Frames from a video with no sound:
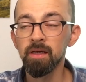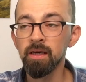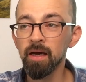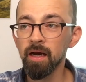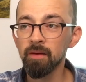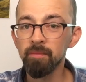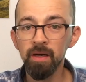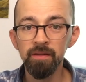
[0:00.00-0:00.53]

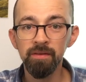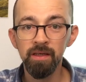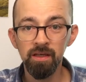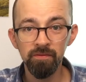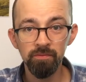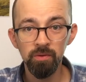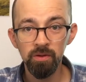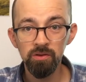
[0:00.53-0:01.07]
I
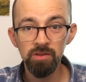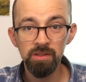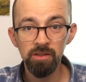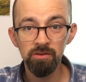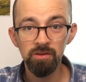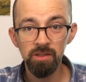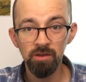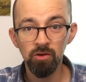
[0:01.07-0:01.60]
think if we're used to
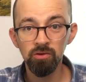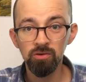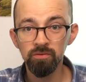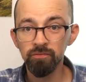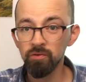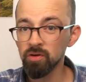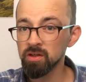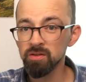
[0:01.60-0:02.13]
using
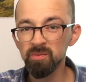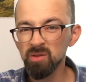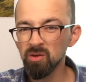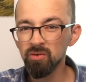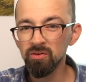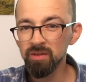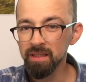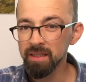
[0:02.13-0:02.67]
autofocus, we
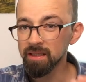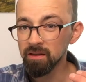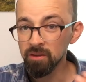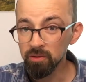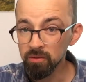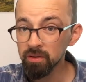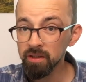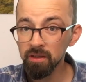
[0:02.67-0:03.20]
don't really
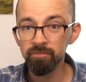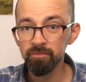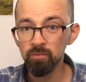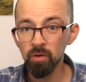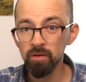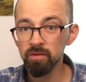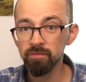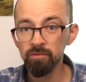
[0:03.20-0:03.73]
look at
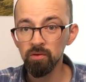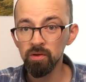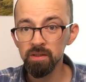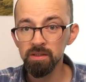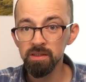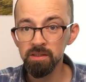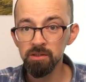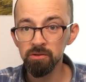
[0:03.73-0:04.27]
what the
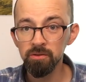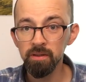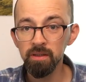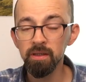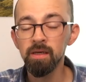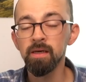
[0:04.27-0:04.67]
focus is doing,